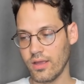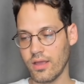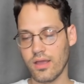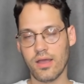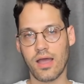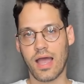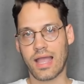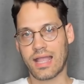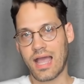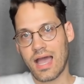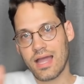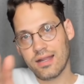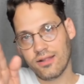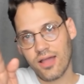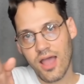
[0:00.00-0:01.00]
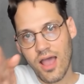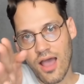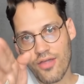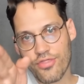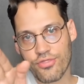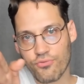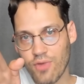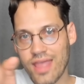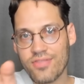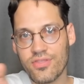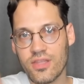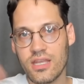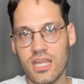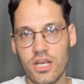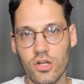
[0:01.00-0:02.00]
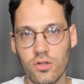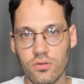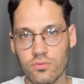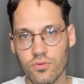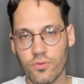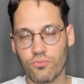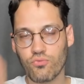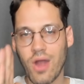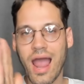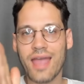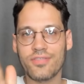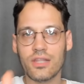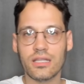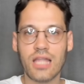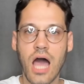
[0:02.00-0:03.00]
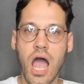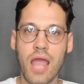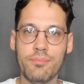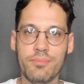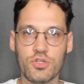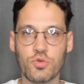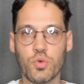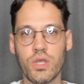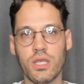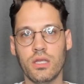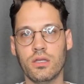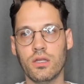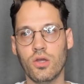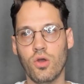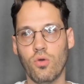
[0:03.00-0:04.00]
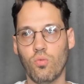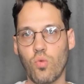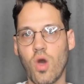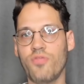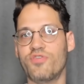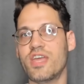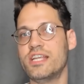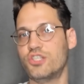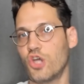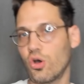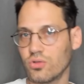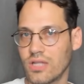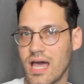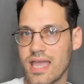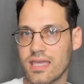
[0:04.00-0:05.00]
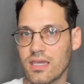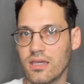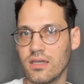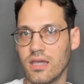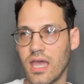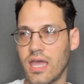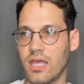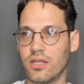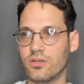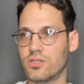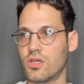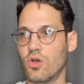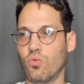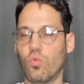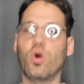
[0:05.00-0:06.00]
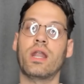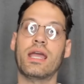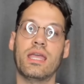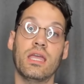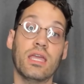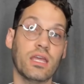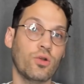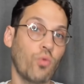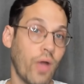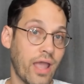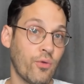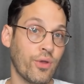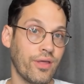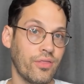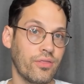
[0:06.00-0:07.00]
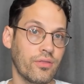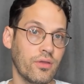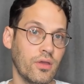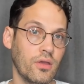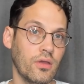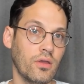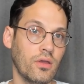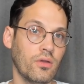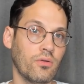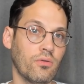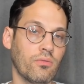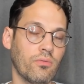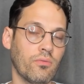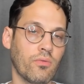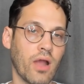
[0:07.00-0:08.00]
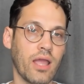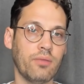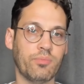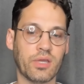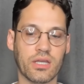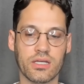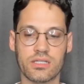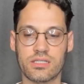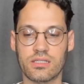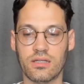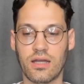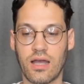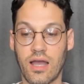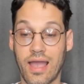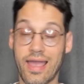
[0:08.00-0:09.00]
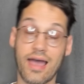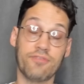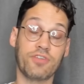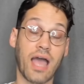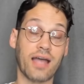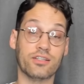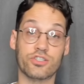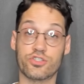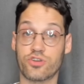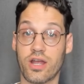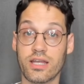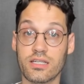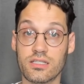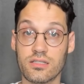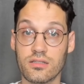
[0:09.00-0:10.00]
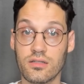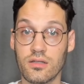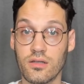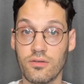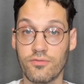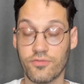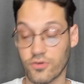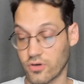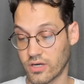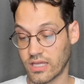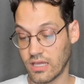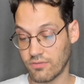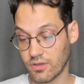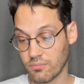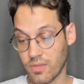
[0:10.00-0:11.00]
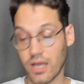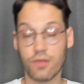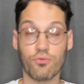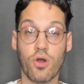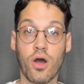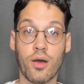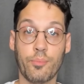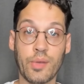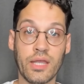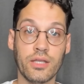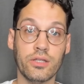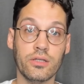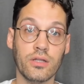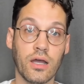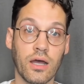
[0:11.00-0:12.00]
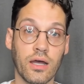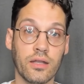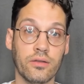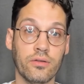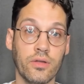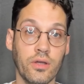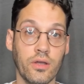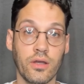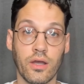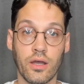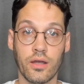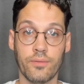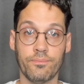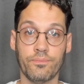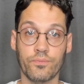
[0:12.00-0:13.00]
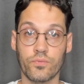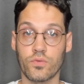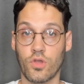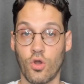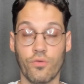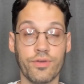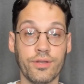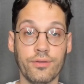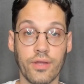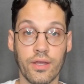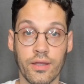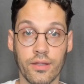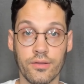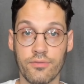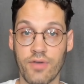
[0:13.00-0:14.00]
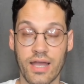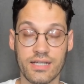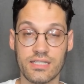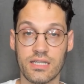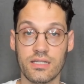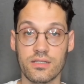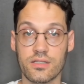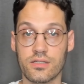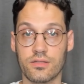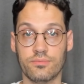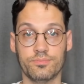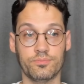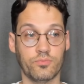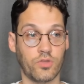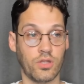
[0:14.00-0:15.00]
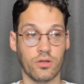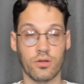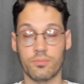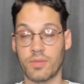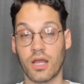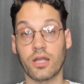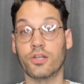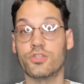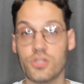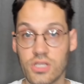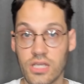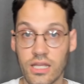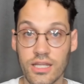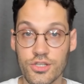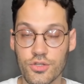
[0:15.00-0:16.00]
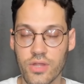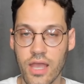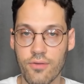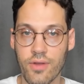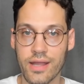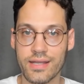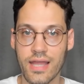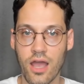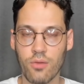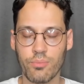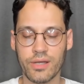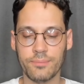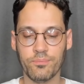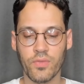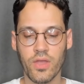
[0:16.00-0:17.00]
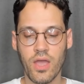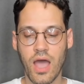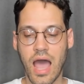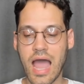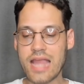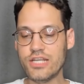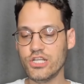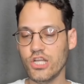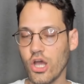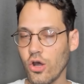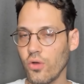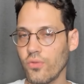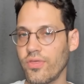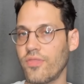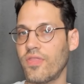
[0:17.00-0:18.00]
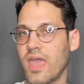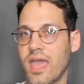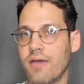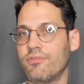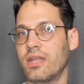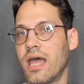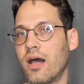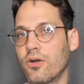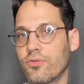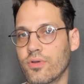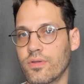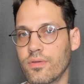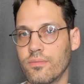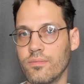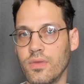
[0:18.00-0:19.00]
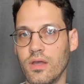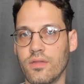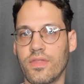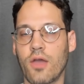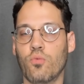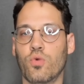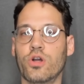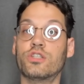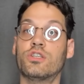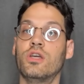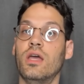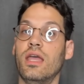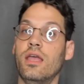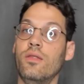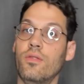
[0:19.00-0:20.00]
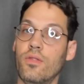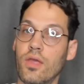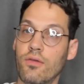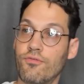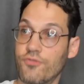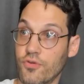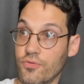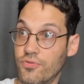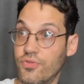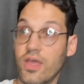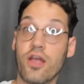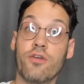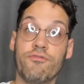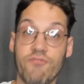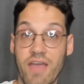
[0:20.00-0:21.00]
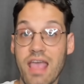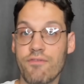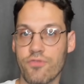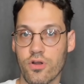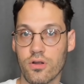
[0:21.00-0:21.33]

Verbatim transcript: I kind of thread the needle, ride the line between what they don't like and what I can get away with. Right? Because I have gotten strikes for giving my raw opinion on um, COVID and the vaccines. You know, I'm not going to get into that right now, but I know that they have an algorithm that works in, for their favor.